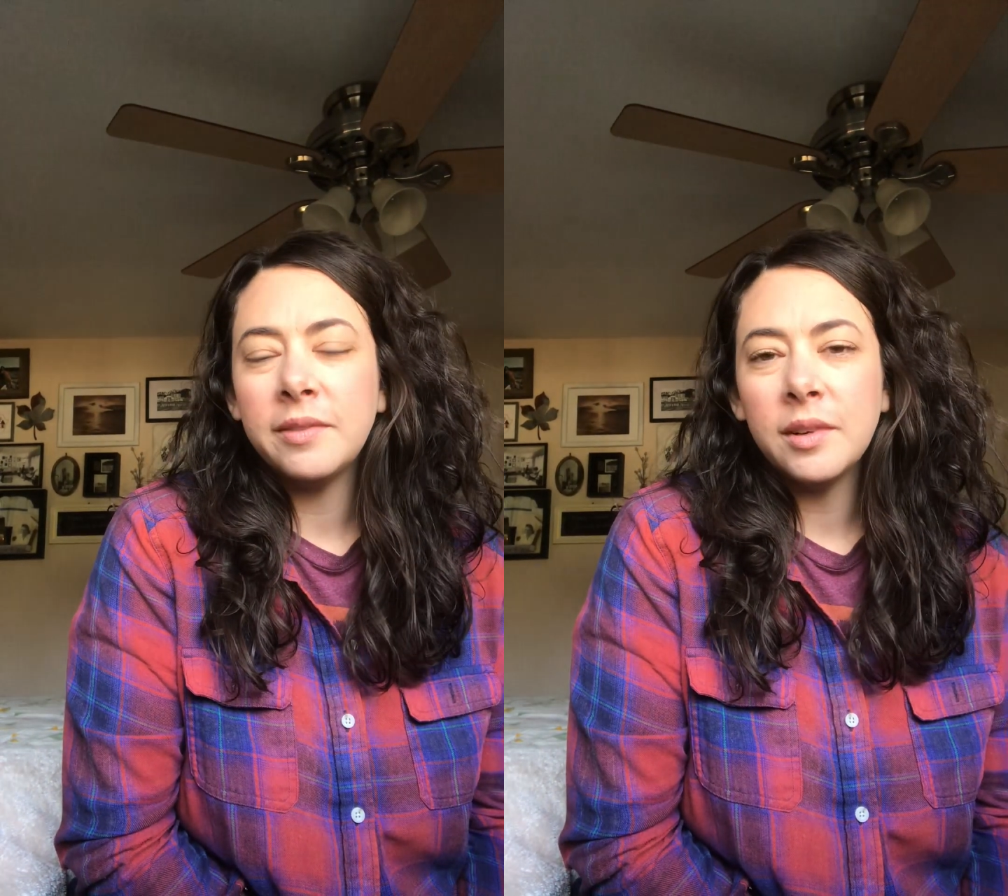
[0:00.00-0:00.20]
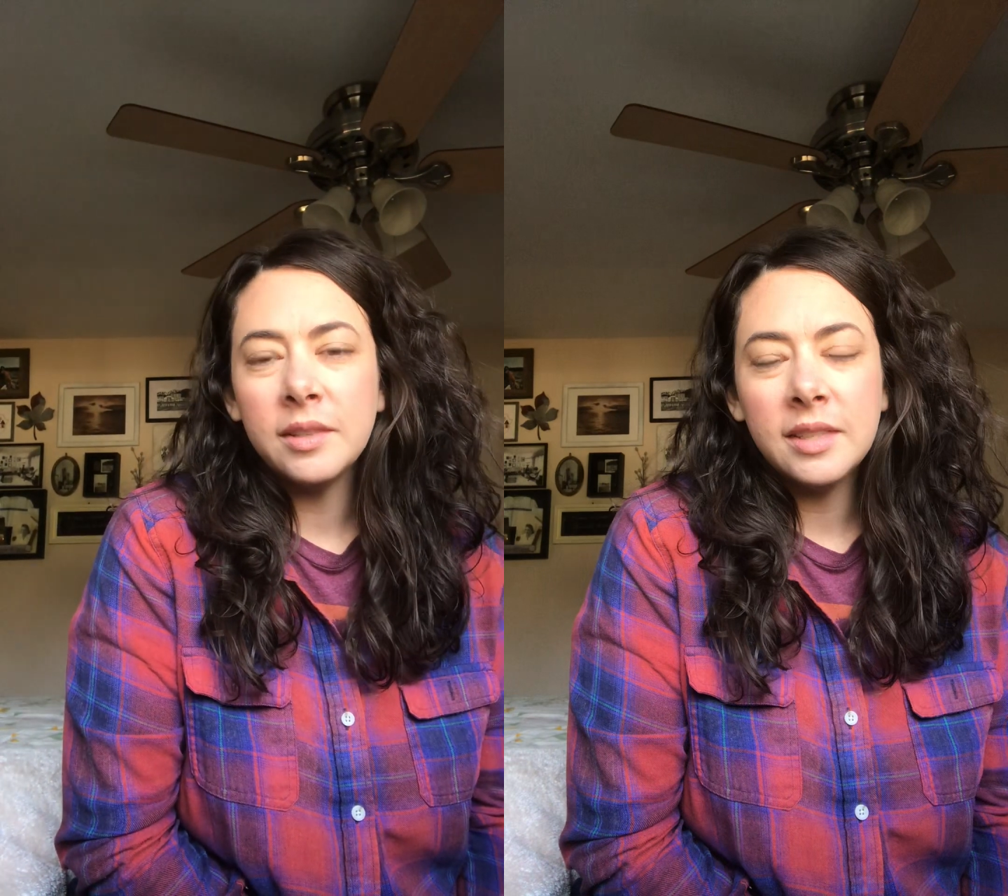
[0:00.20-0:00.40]

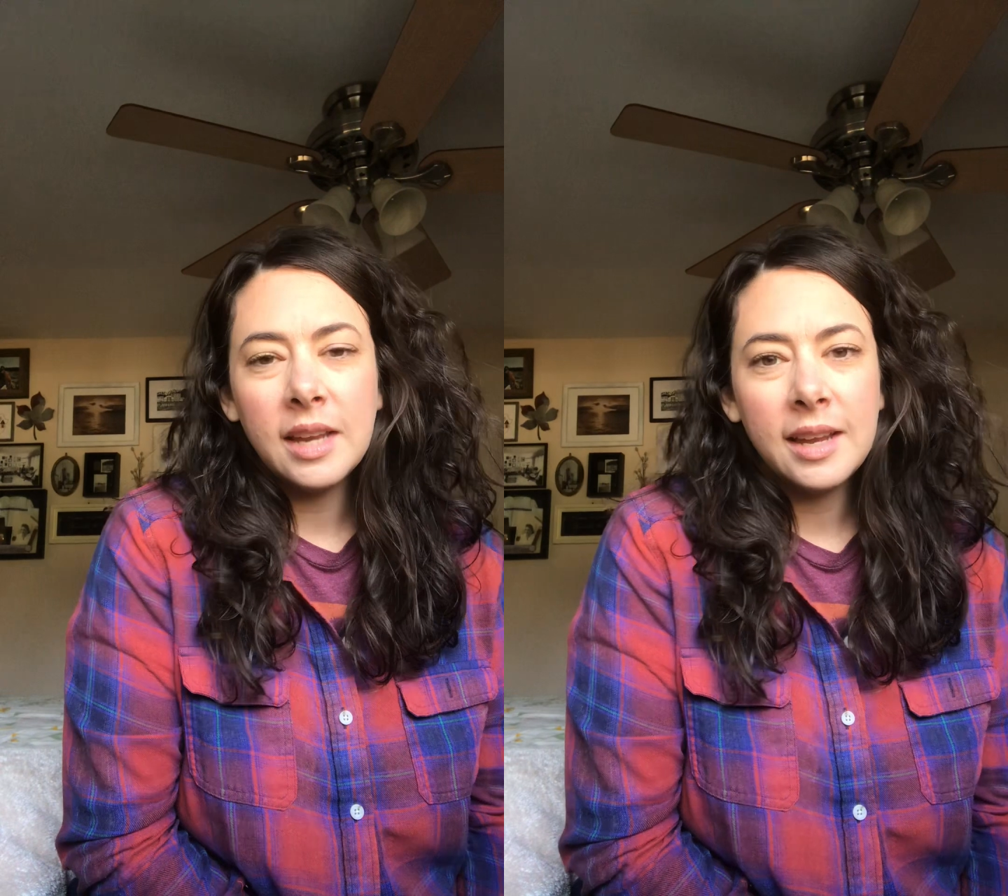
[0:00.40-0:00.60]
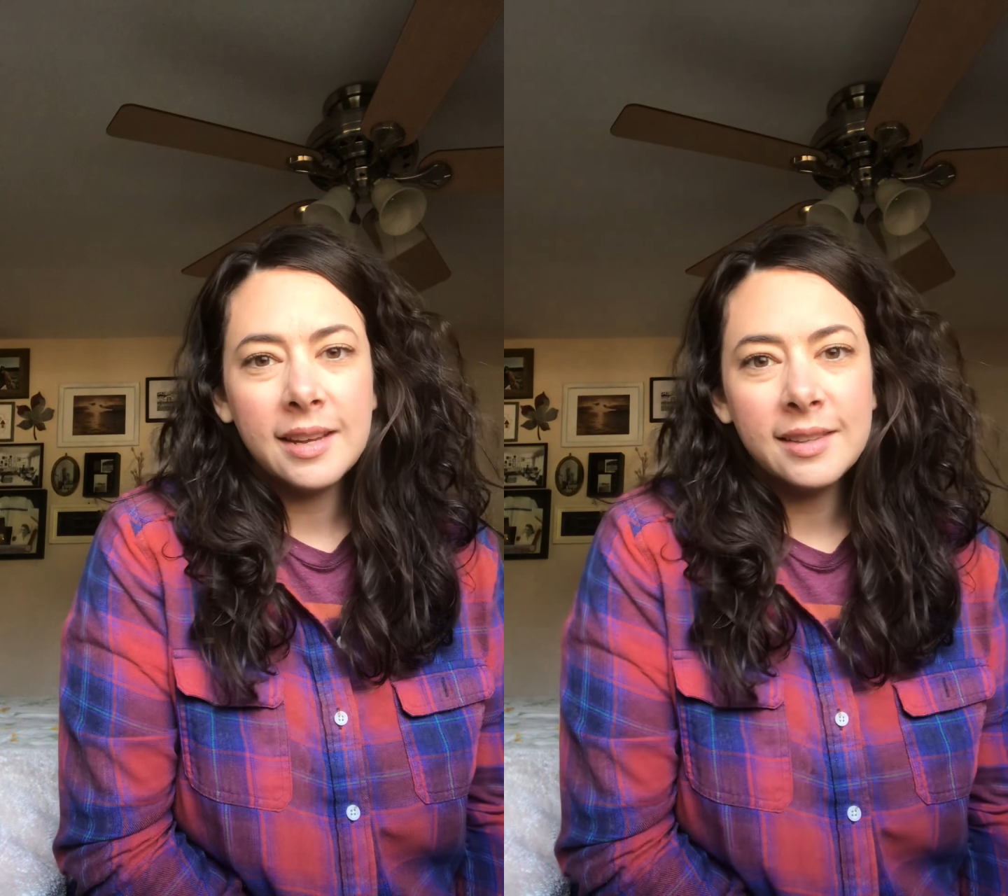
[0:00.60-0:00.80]
first
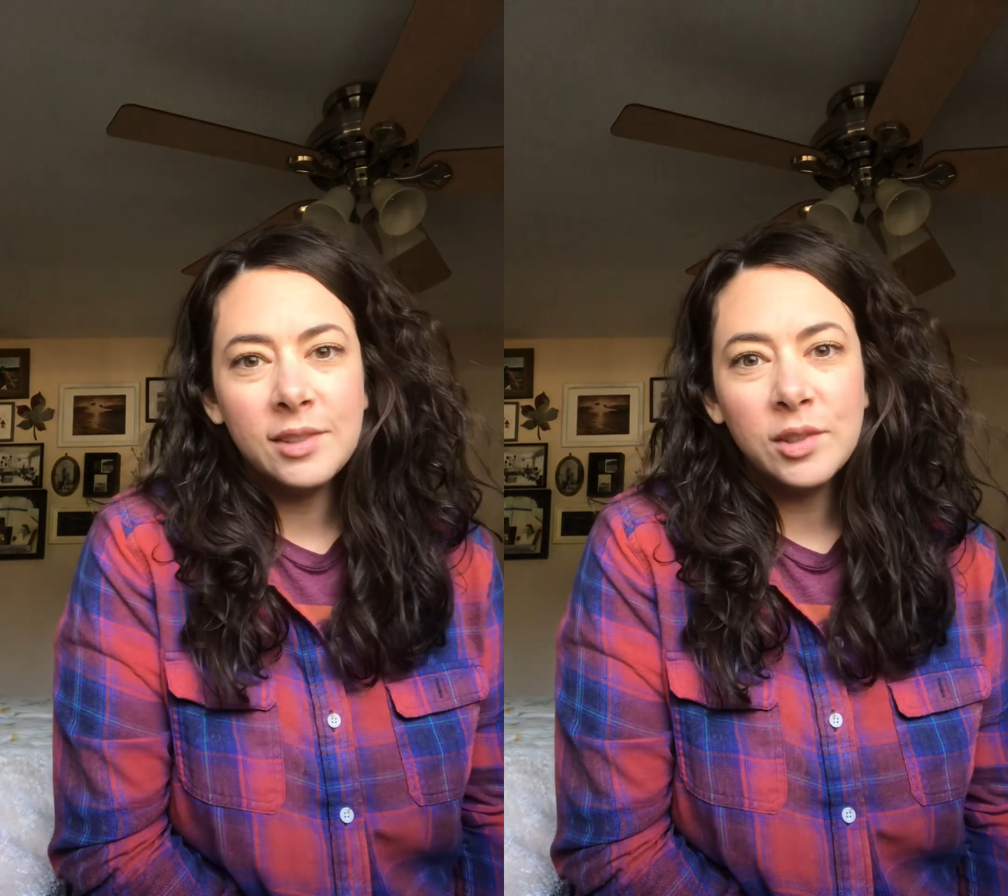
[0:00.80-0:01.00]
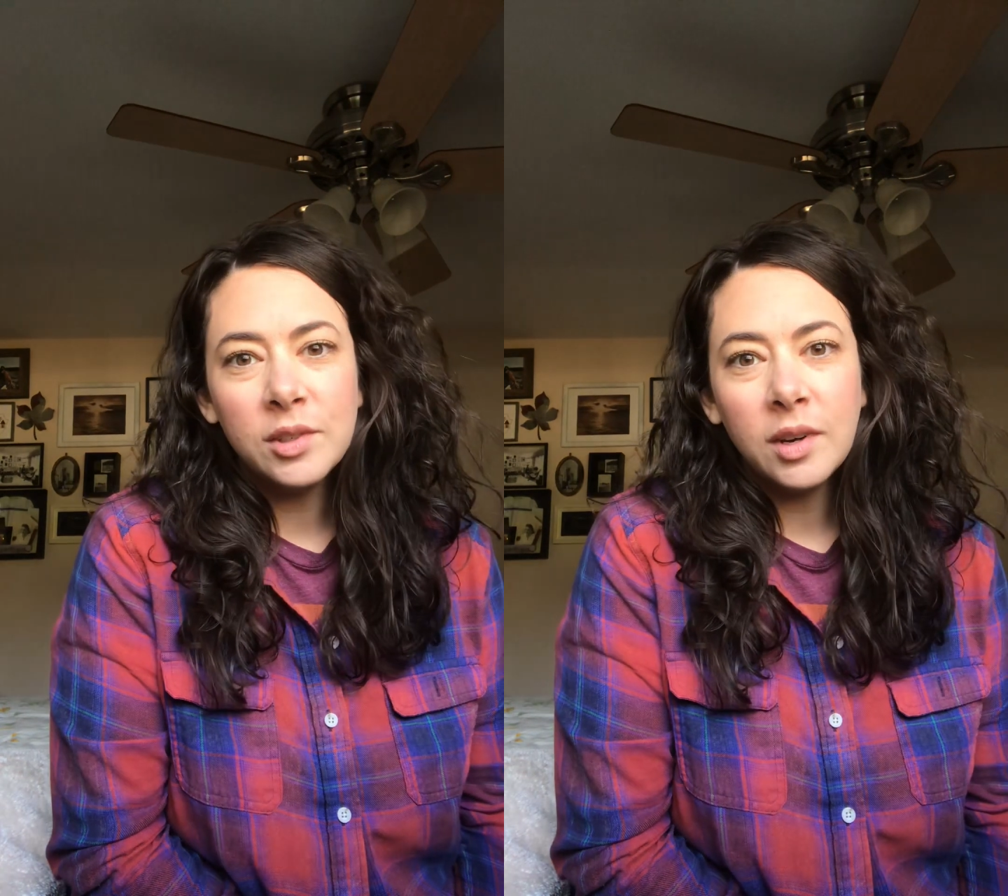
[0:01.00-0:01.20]

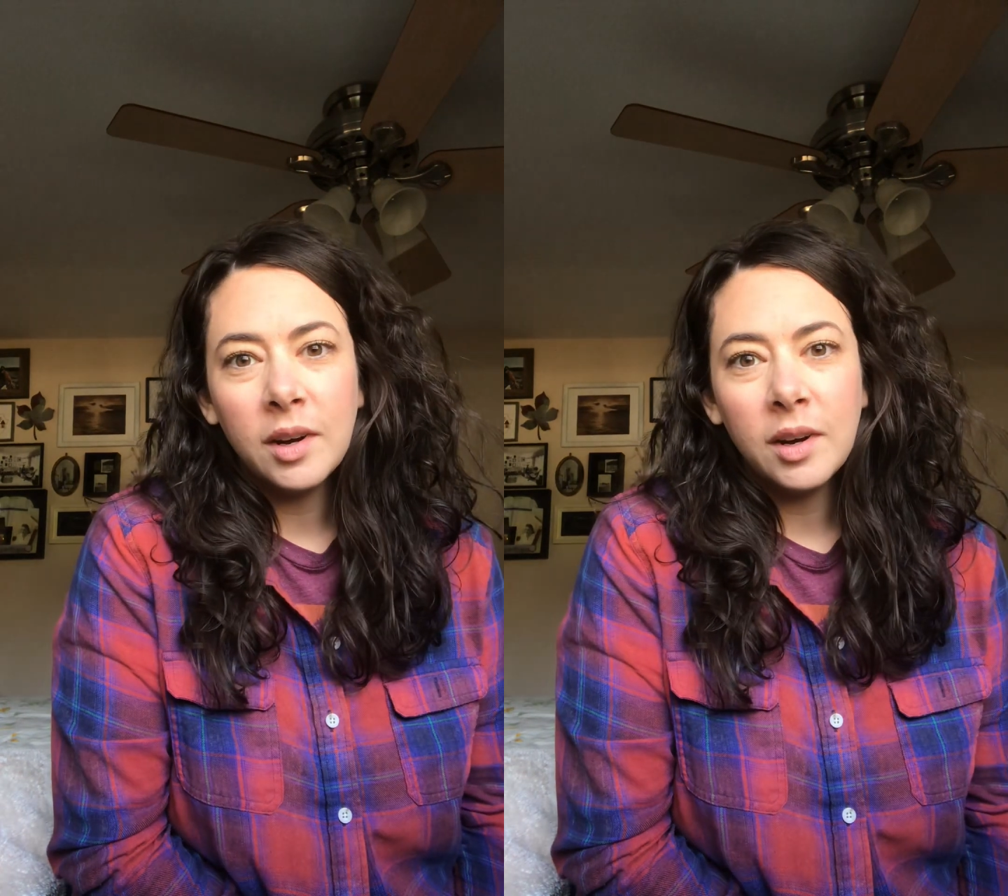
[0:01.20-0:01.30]
stage